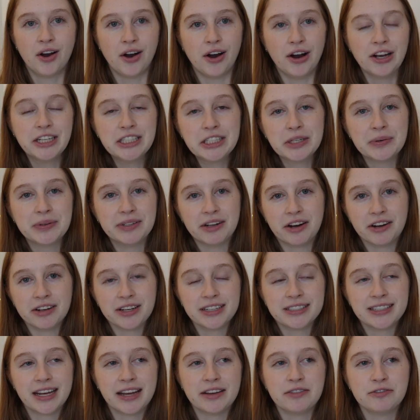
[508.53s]
Also in
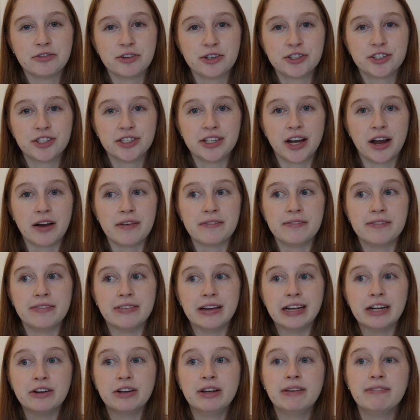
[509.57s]
August, I unfortunately got
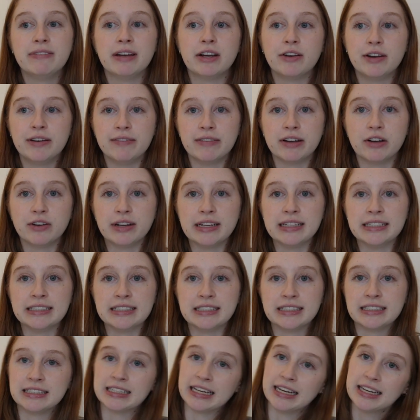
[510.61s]
very
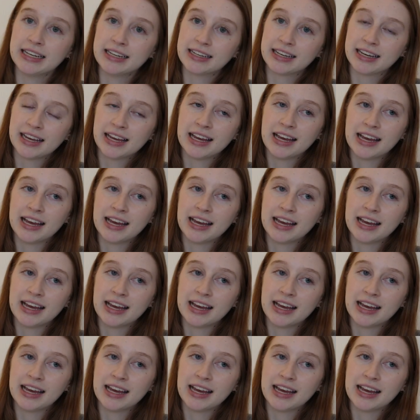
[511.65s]
sick,